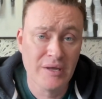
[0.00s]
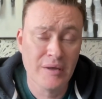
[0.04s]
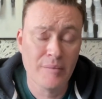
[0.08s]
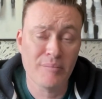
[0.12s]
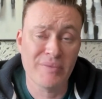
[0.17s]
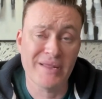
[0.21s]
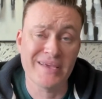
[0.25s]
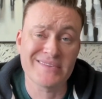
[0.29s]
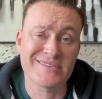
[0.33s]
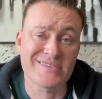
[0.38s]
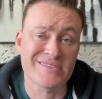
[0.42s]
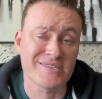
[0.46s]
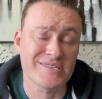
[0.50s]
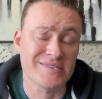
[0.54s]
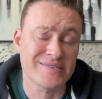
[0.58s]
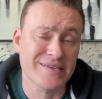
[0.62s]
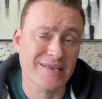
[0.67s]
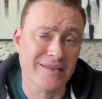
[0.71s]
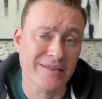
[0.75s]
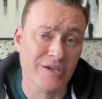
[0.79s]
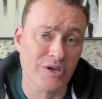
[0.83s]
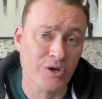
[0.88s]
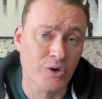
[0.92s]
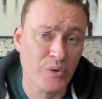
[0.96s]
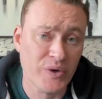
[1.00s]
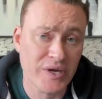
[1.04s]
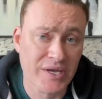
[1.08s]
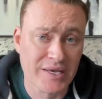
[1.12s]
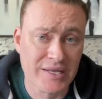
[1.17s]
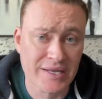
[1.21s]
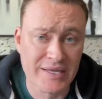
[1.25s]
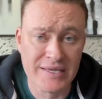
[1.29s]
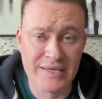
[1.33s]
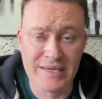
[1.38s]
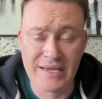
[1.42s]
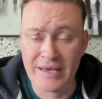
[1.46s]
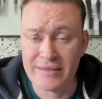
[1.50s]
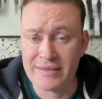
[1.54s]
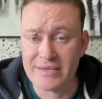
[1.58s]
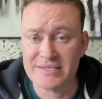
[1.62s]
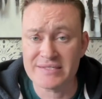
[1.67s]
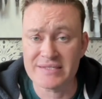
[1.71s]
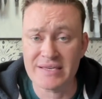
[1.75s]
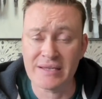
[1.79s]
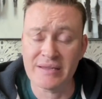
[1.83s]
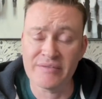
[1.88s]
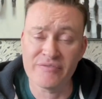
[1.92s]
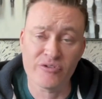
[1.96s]
Places are selling quickly, and they're
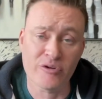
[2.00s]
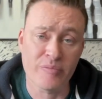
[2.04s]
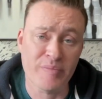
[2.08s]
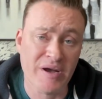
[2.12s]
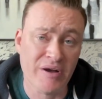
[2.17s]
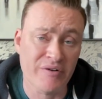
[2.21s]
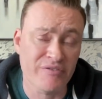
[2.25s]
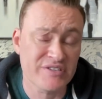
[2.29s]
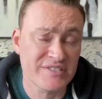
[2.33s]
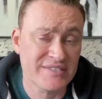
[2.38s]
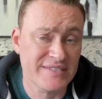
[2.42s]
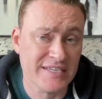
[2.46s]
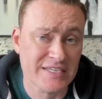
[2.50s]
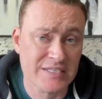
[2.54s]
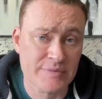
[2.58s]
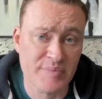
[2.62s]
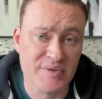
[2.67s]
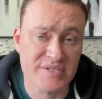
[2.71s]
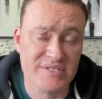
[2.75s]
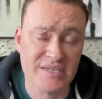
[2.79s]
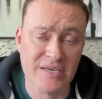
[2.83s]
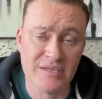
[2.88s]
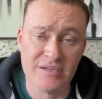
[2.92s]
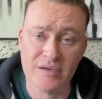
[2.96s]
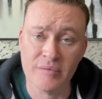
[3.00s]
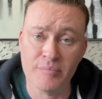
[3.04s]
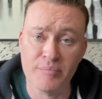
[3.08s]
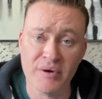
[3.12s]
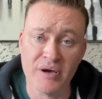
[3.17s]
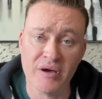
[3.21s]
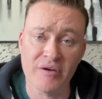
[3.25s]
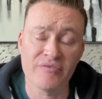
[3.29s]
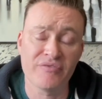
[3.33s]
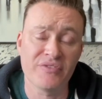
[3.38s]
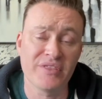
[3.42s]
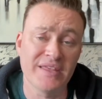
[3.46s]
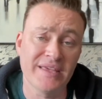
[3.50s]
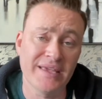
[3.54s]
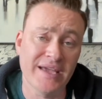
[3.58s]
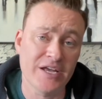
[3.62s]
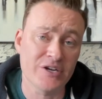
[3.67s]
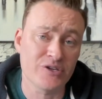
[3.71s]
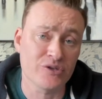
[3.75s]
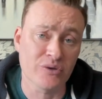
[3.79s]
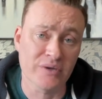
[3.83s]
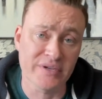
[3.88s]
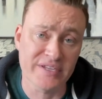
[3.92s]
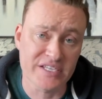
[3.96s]
selling for about 6% above the
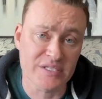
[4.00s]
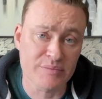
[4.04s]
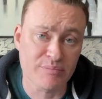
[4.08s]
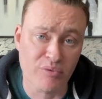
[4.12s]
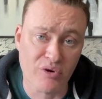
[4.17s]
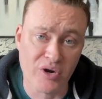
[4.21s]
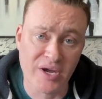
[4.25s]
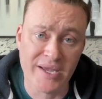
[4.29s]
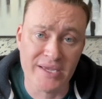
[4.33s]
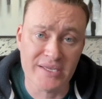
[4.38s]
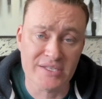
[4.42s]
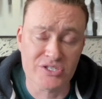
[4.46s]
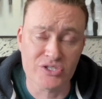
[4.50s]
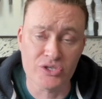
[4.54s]
actual list price.